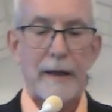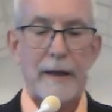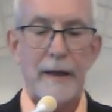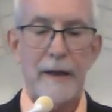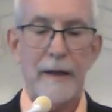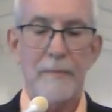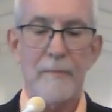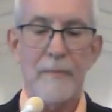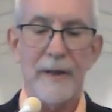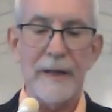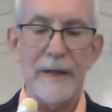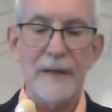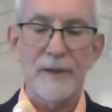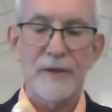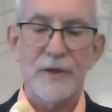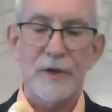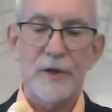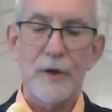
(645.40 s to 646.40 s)
It
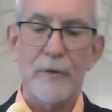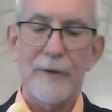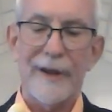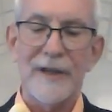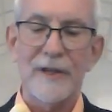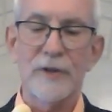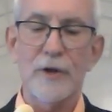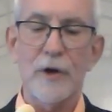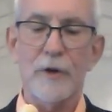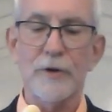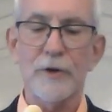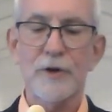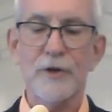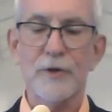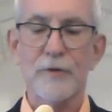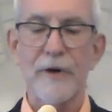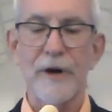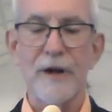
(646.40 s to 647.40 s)
means to exert
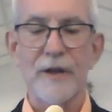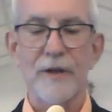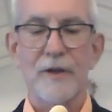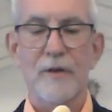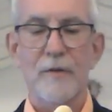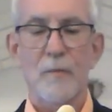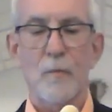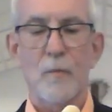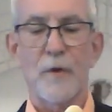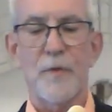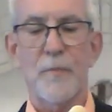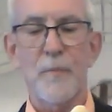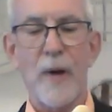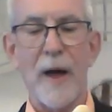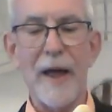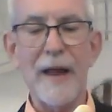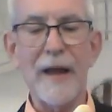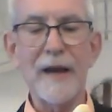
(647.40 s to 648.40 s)
strength with
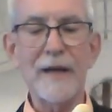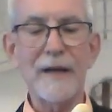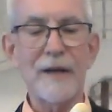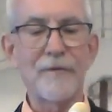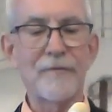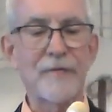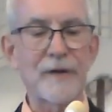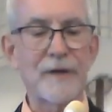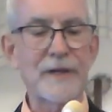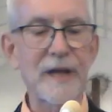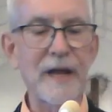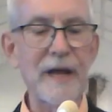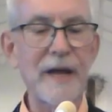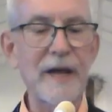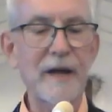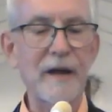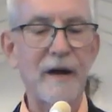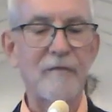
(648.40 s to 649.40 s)
pain and
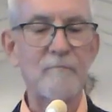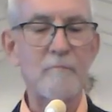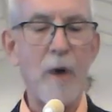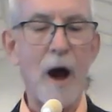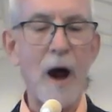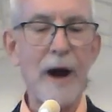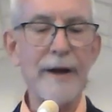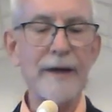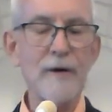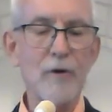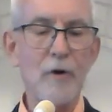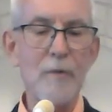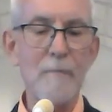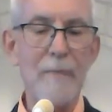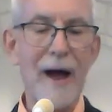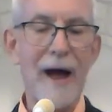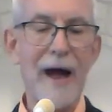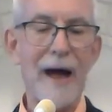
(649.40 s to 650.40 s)
fatigue of body or
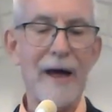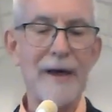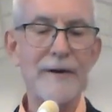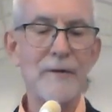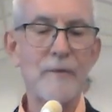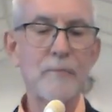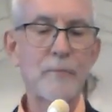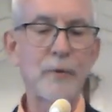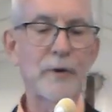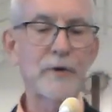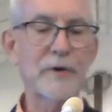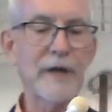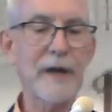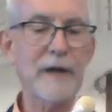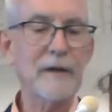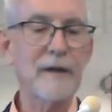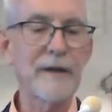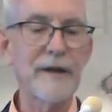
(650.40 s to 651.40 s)
mind,
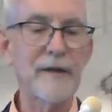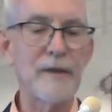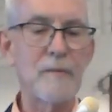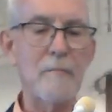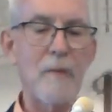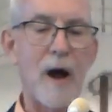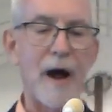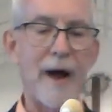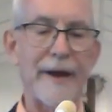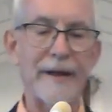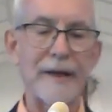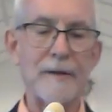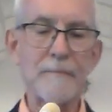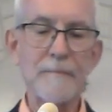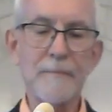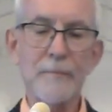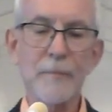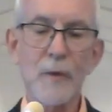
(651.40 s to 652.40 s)
particularly of the body,
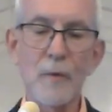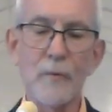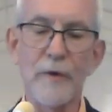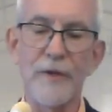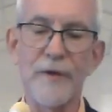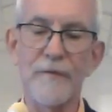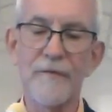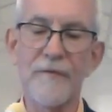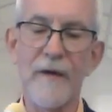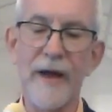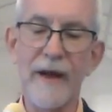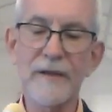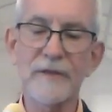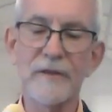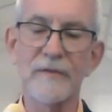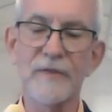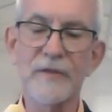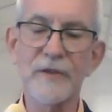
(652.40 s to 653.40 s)
with
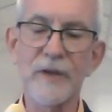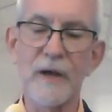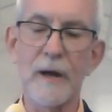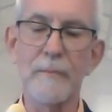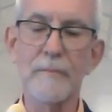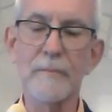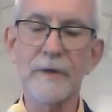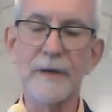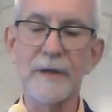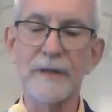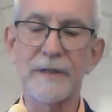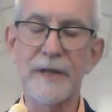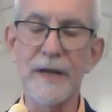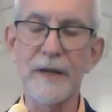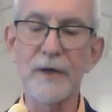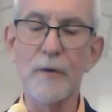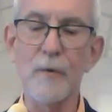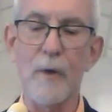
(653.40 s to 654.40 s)
effects of some
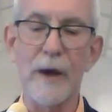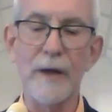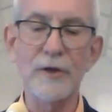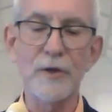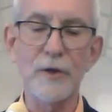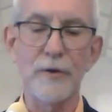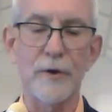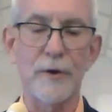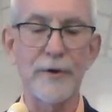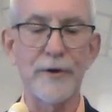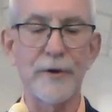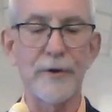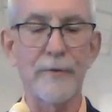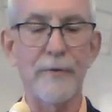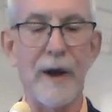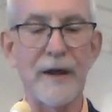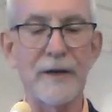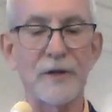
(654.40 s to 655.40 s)
continuation or
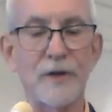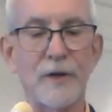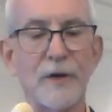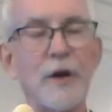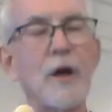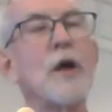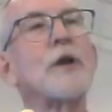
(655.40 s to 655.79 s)
duration